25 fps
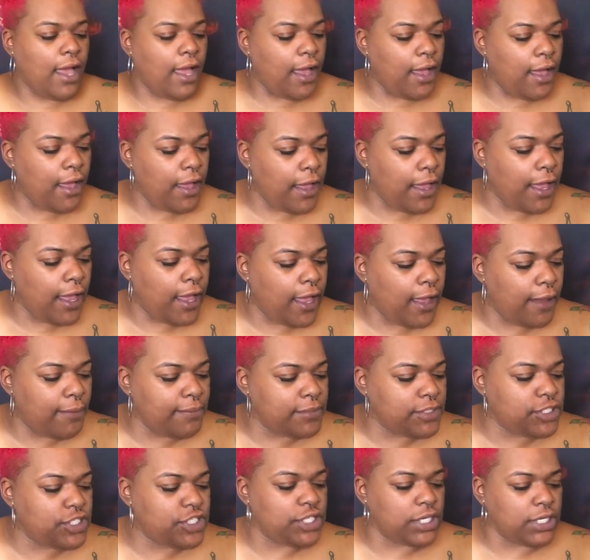
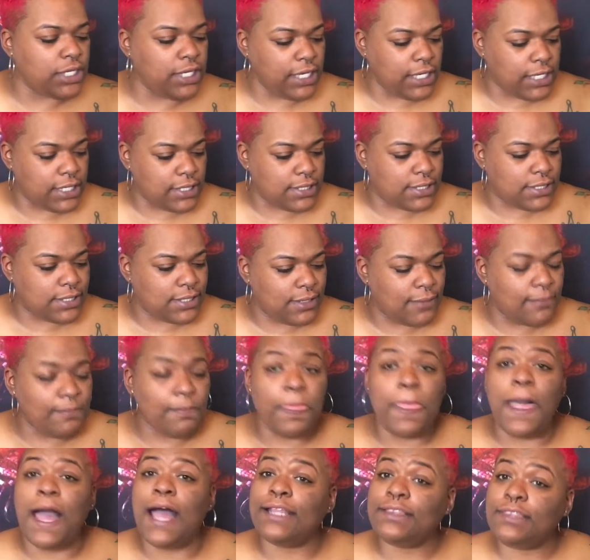Shanice.
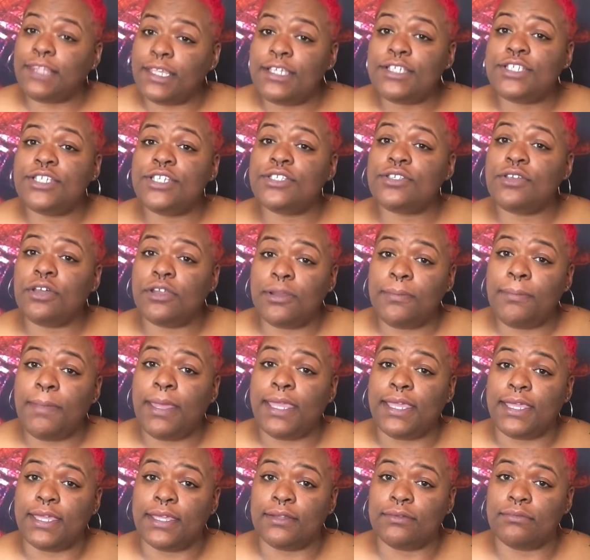I think she's going to
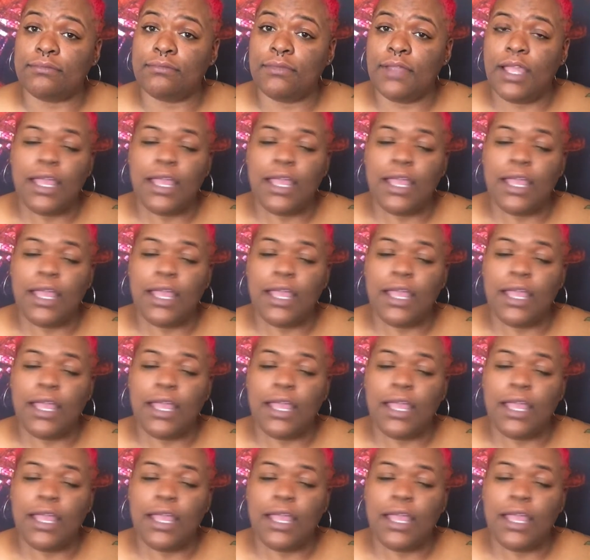make it.